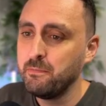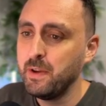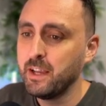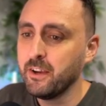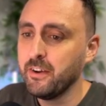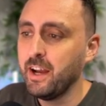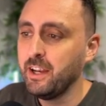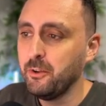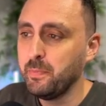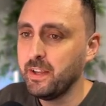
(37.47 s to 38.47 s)
may go a
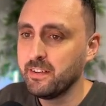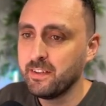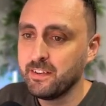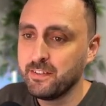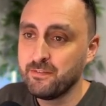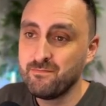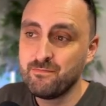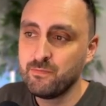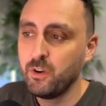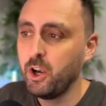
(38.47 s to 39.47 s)
little bit
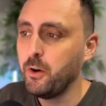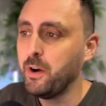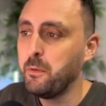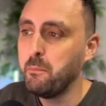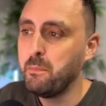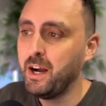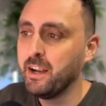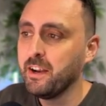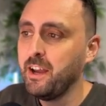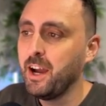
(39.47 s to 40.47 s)
lower,
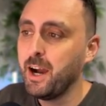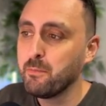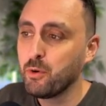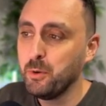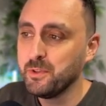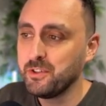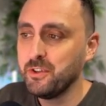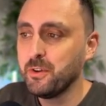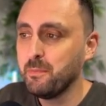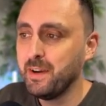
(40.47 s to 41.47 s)
but I promise
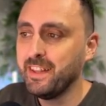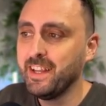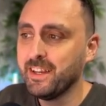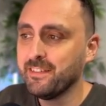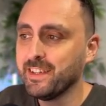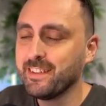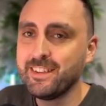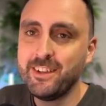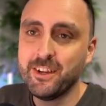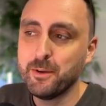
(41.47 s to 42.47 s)
you by the end of it,
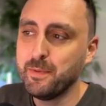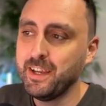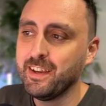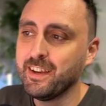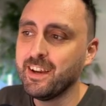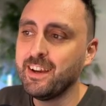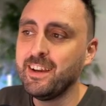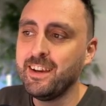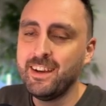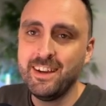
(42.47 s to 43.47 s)
you're going to be
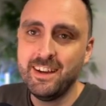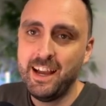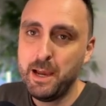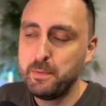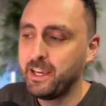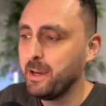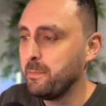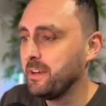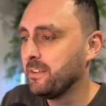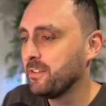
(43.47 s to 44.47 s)
happy
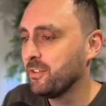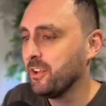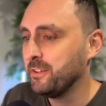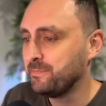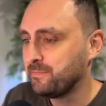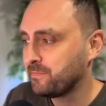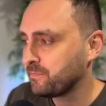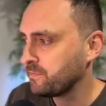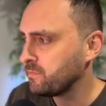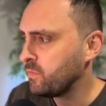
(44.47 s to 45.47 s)
camper. So
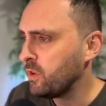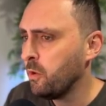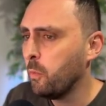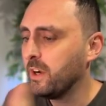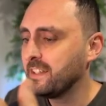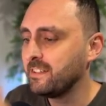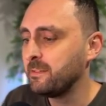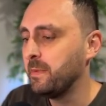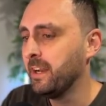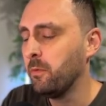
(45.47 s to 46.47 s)
why does
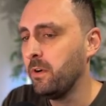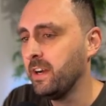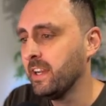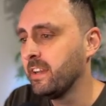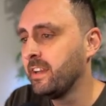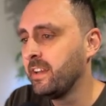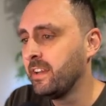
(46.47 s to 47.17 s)
this matter? Why